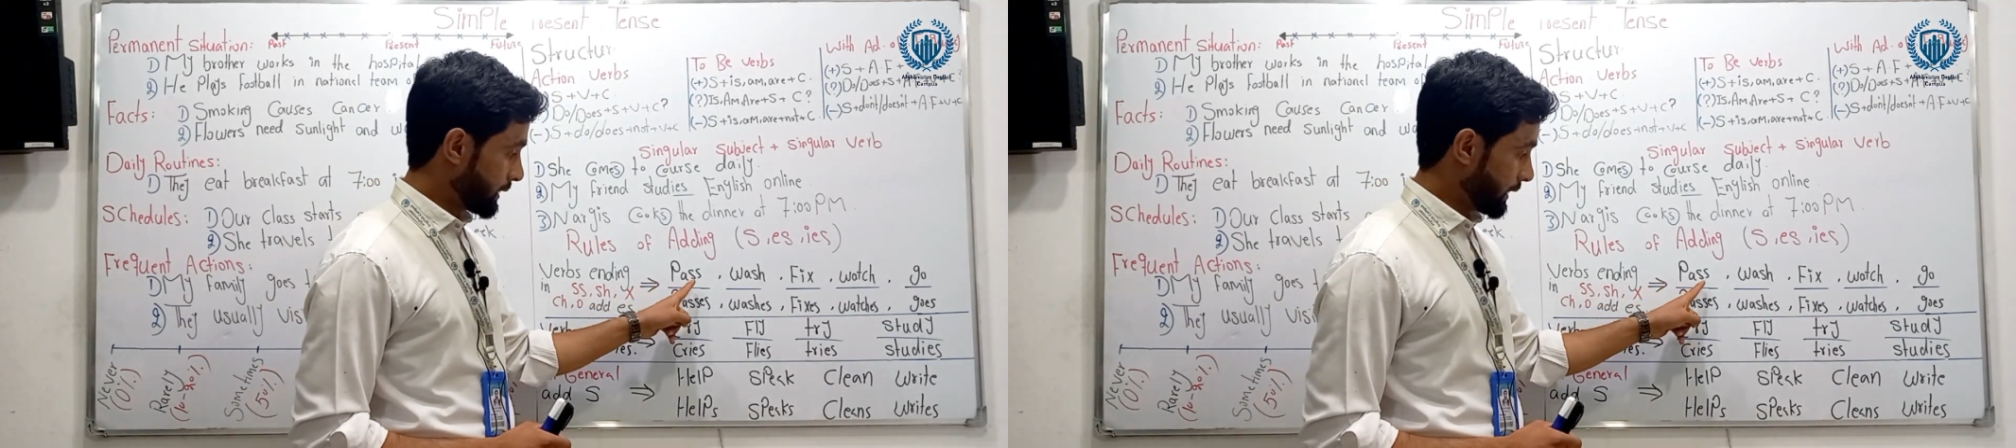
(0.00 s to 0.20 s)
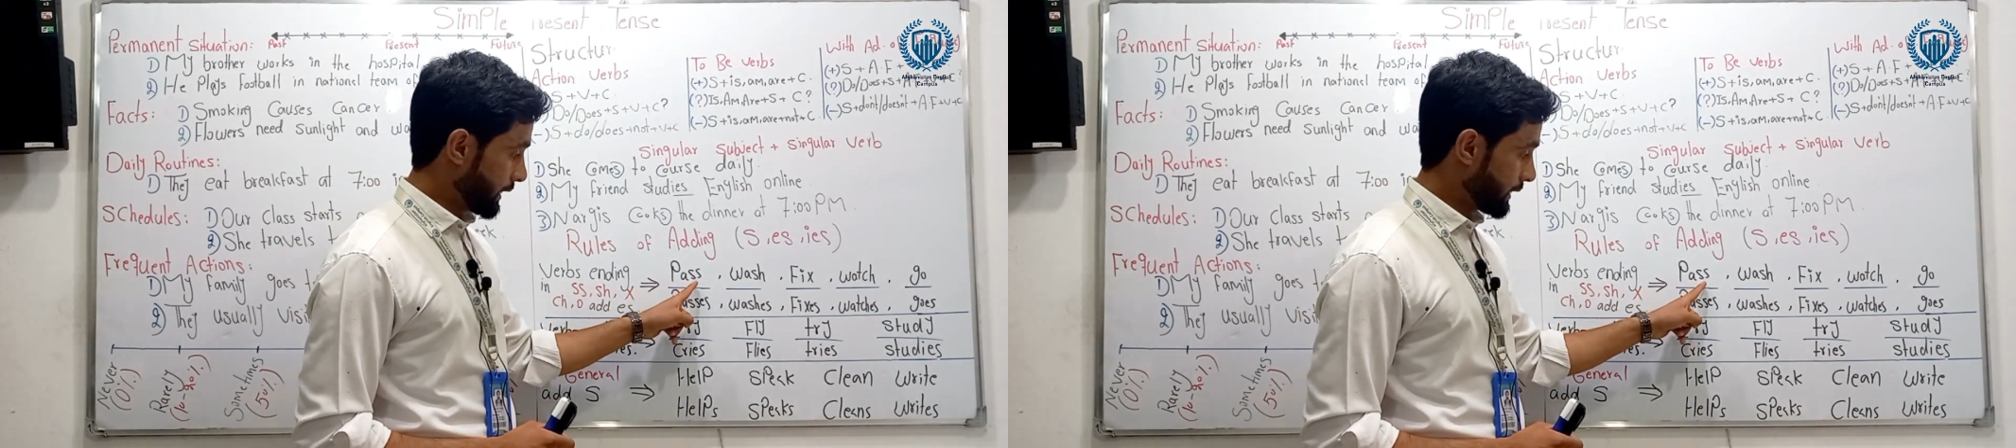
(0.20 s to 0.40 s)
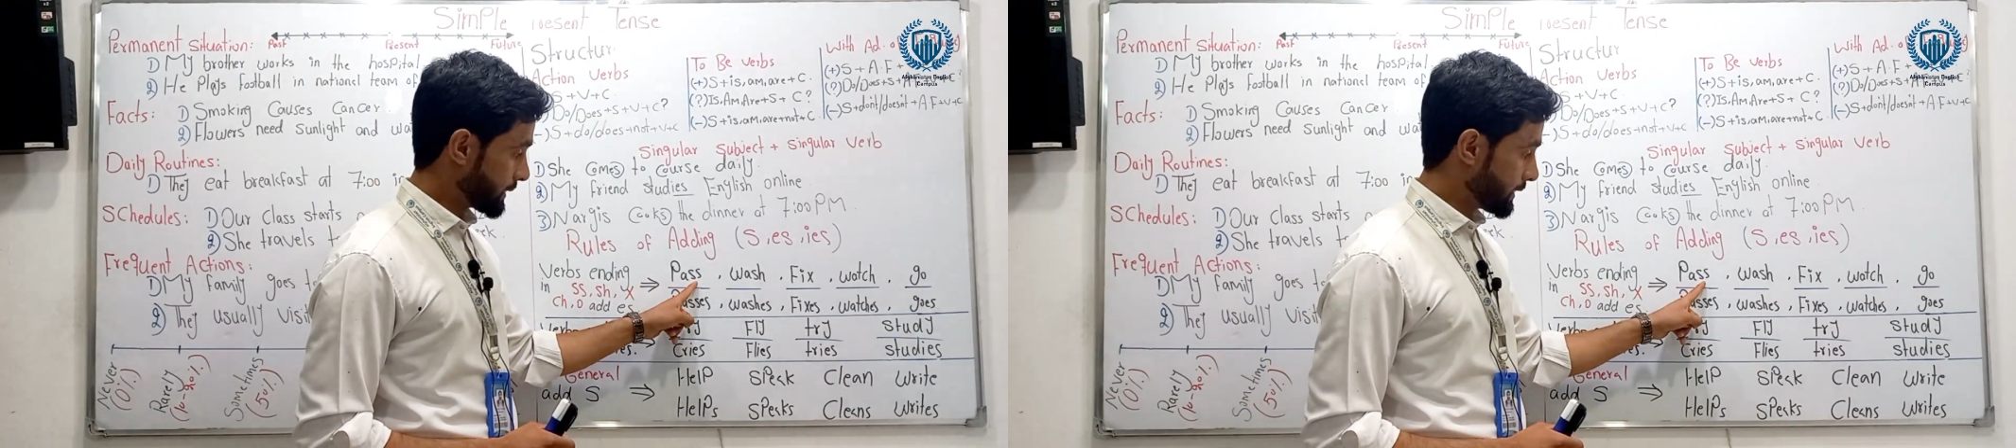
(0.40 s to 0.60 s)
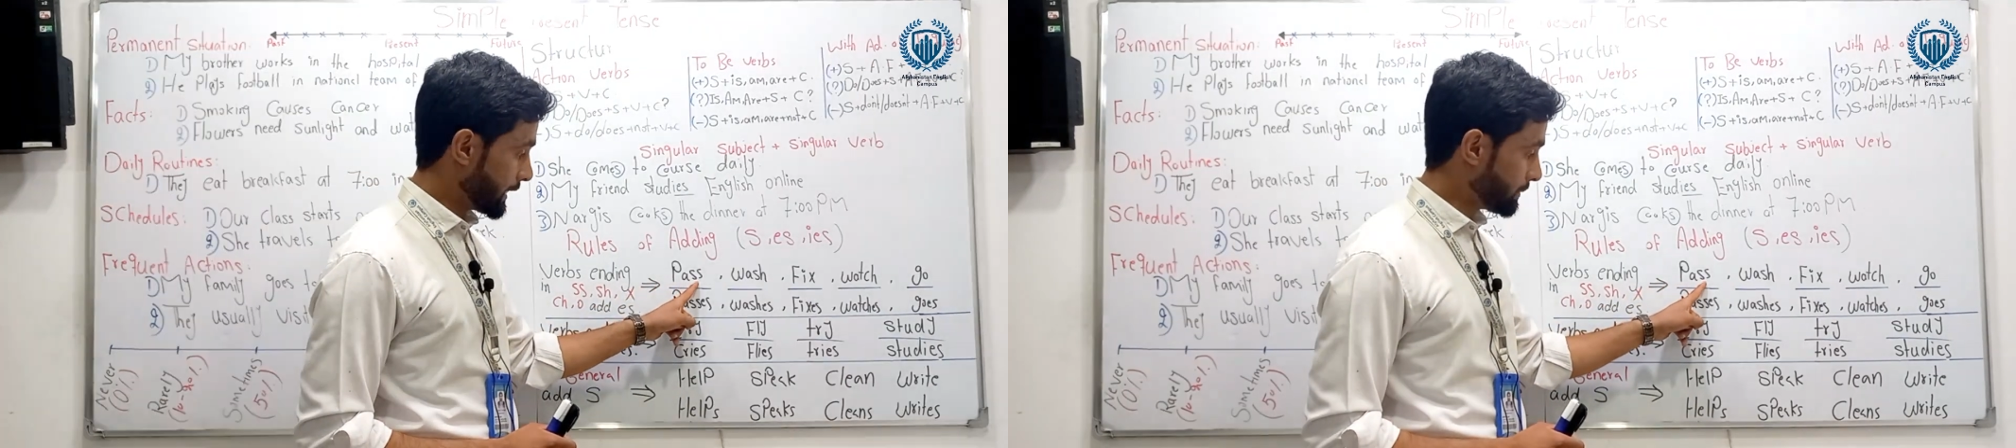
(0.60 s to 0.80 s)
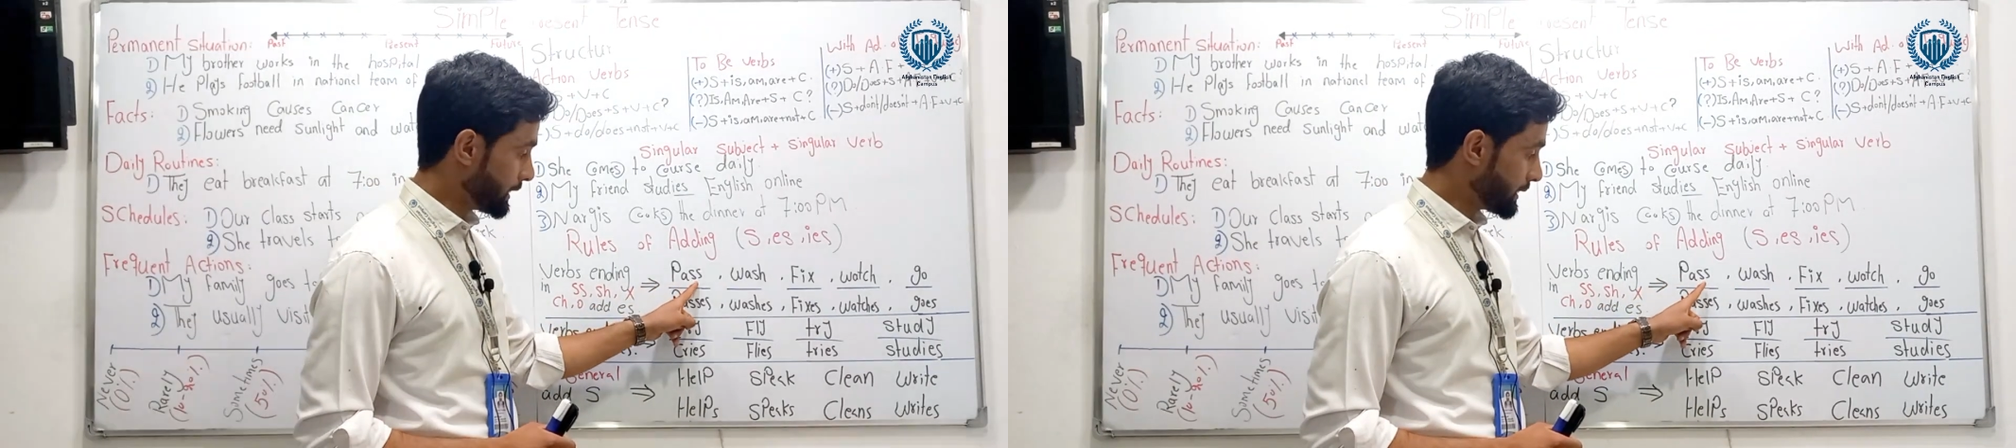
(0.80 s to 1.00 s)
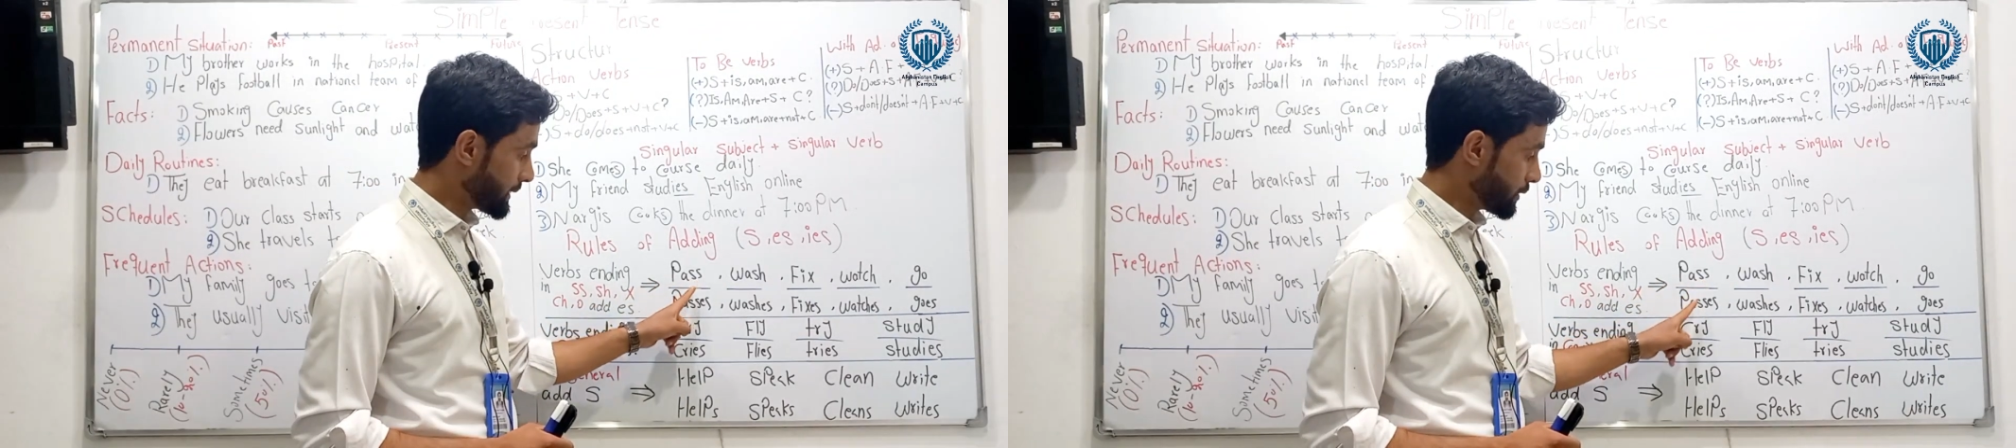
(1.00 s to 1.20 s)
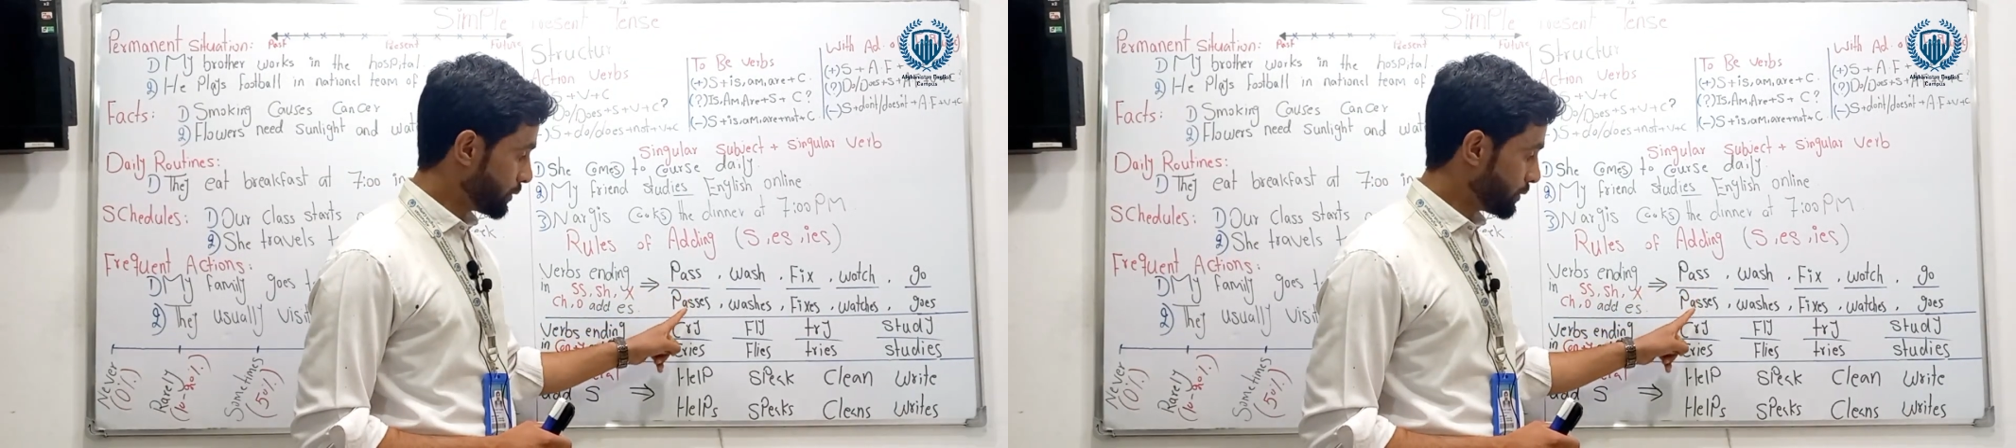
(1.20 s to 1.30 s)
It's double S,